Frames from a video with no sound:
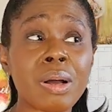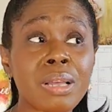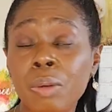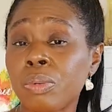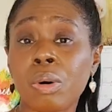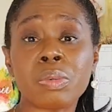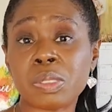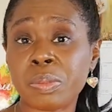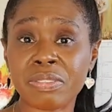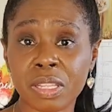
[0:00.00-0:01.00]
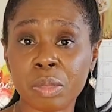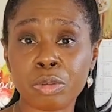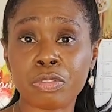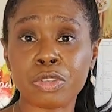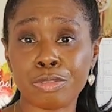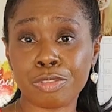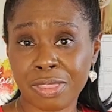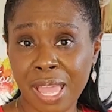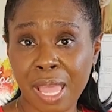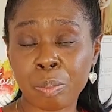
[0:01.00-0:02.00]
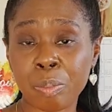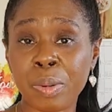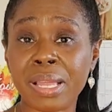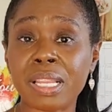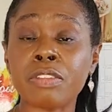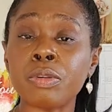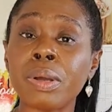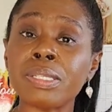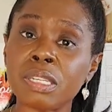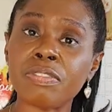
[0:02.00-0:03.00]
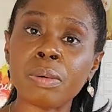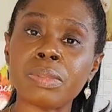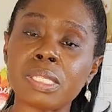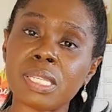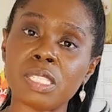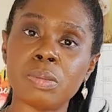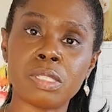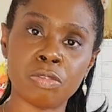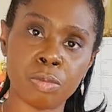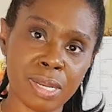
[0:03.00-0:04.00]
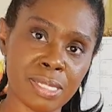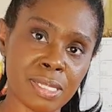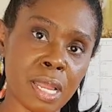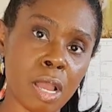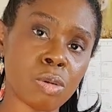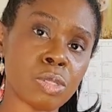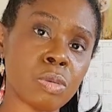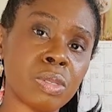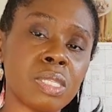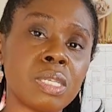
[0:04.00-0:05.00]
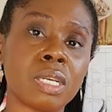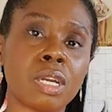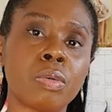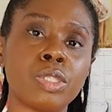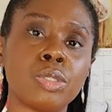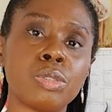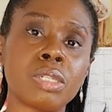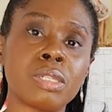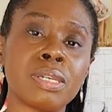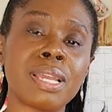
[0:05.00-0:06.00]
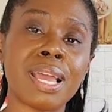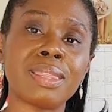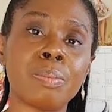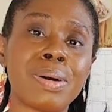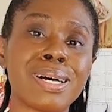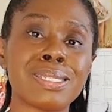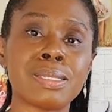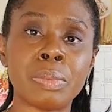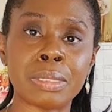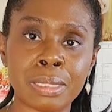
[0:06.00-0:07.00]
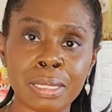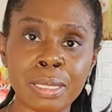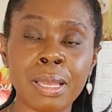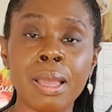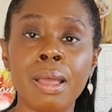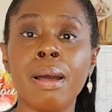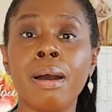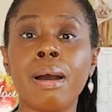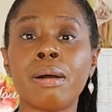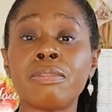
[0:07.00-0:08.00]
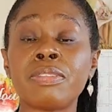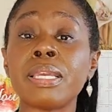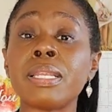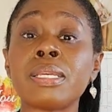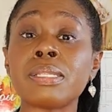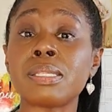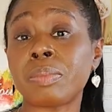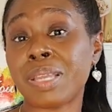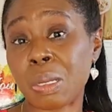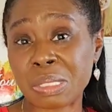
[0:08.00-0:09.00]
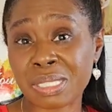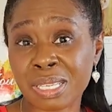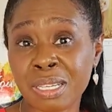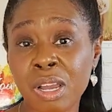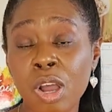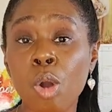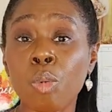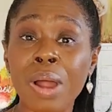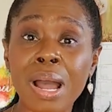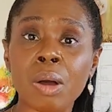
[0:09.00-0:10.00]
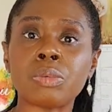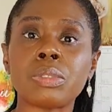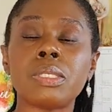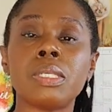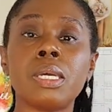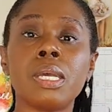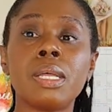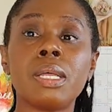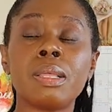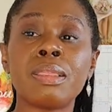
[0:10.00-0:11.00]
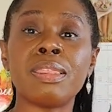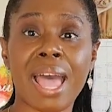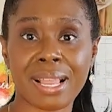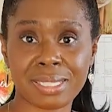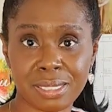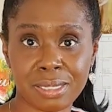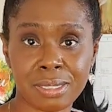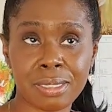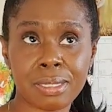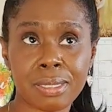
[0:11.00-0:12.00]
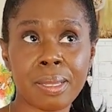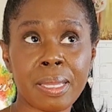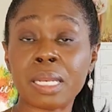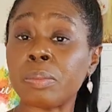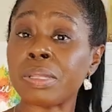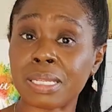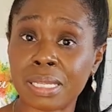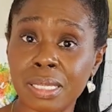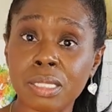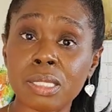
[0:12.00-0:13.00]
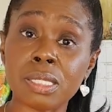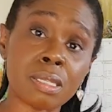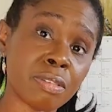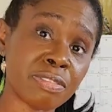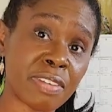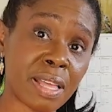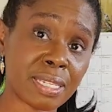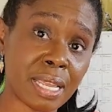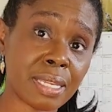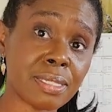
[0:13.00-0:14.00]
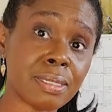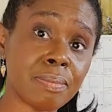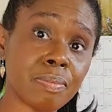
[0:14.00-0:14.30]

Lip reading: I will always be available for you for that. But if you identify with this last piece of what I said, I also want to encourage you to look at the possibility of getting some counseling around that inability to self-validate,